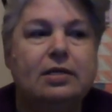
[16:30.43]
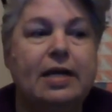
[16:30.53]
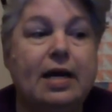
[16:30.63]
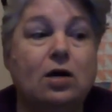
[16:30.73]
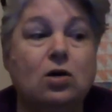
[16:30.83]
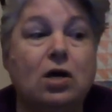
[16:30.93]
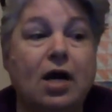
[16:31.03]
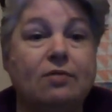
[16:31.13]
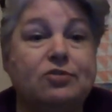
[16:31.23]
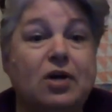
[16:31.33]
Now,
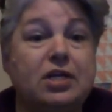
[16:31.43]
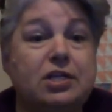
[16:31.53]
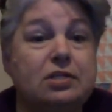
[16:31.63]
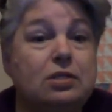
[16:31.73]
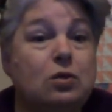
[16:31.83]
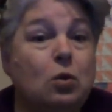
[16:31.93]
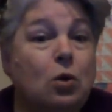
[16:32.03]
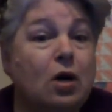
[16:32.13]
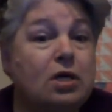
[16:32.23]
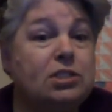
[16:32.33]
I've tried using
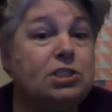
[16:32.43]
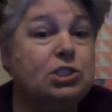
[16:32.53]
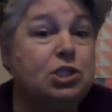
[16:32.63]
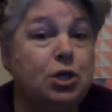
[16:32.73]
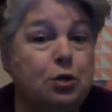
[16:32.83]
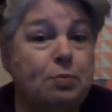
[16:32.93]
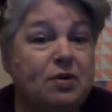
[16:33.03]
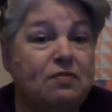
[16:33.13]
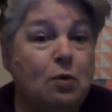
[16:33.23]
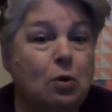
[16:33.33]
Clorox 2
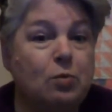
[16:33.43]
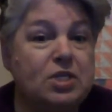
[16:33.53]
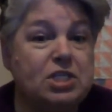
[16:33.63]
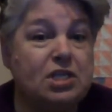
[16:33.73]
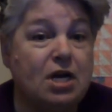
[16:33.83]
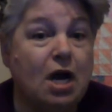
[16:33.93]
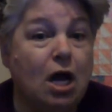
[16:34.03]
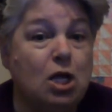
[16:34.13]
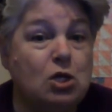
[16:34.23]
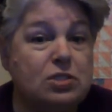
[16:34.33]
before, which is a
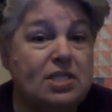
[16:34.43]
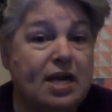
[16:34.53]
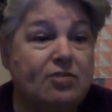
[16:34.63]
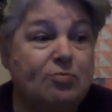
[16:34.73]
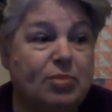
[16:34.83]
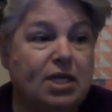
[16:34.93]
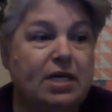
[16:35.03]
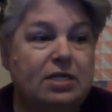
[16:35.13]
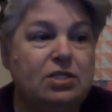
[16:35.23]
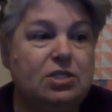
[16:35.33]
color safe
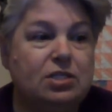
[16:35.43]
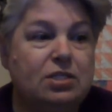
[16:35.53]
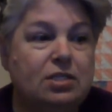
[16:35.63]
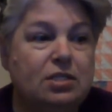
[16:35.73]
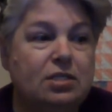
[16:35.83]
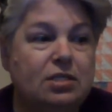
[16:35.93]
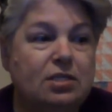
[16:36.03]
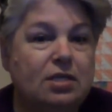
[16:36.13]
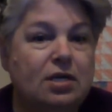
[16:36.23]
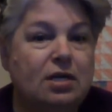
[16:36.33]
bleach,
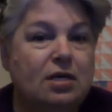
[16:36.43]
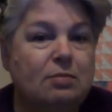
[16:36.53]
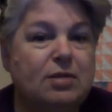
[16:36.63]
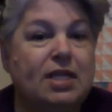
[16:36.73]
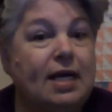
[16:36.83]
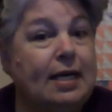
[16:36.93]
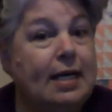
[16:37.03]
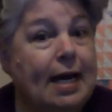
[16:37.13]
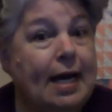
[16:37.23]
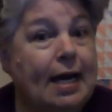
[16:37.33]
but they
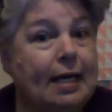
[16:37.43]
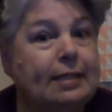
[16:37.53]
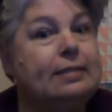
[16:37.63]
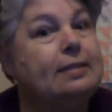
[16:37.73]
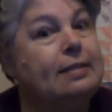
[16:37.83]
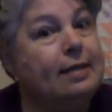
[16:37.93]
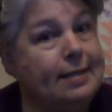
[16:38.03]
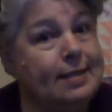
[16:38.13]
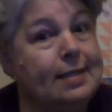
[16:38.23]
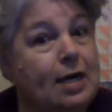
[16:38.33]
lie. Did not
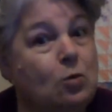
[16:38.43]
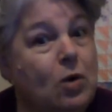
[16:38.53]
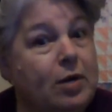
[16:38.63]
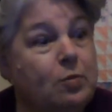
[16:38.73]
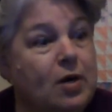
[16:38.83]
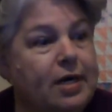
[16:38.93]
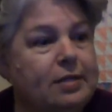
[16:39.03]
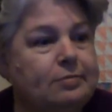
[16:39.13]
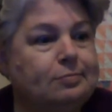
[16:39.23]
get that white.